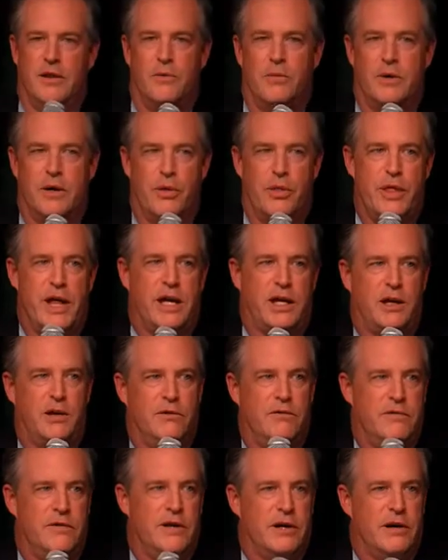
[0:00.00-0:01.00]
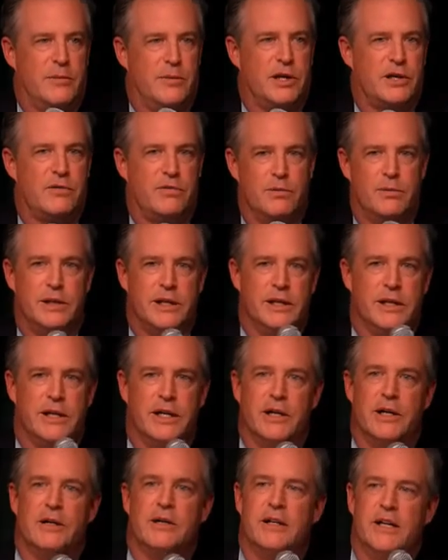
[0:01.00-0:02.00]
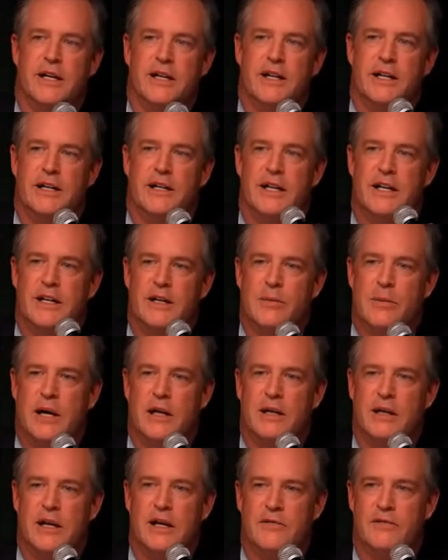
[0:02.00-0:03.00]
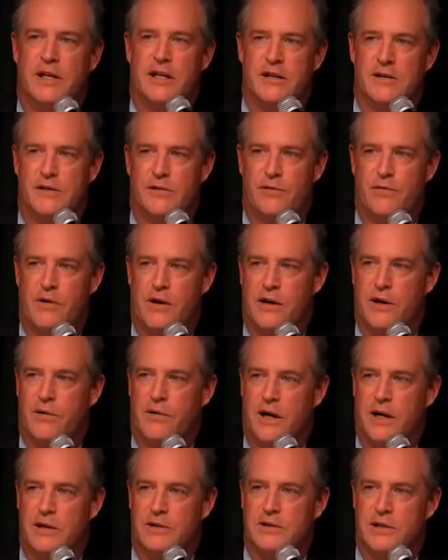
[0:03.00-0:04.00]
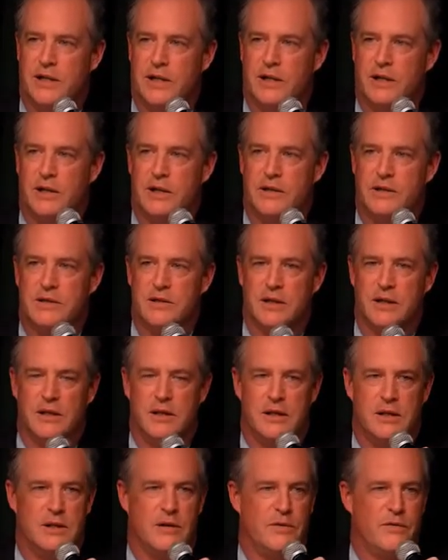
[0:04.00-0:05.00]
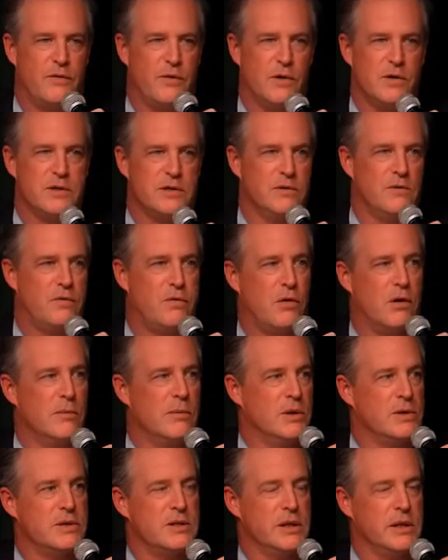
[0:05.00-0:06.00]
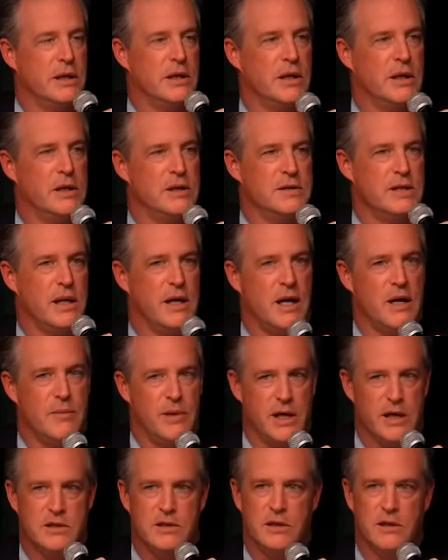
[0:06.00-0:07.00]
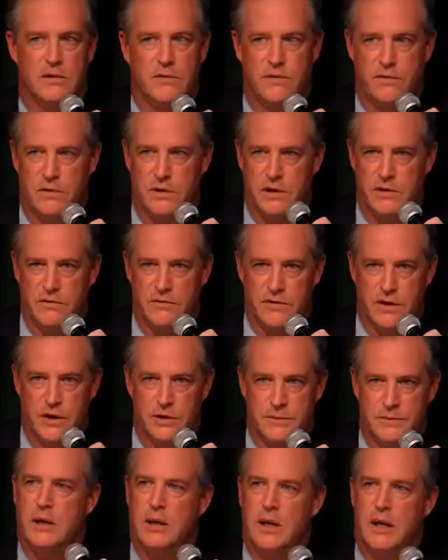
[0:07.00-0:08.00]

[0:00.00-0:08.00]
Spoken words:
Well, thank you very much for being here. And I love getting in front of crowds like this. And the first and foremost thing is that I'm asking for your vote.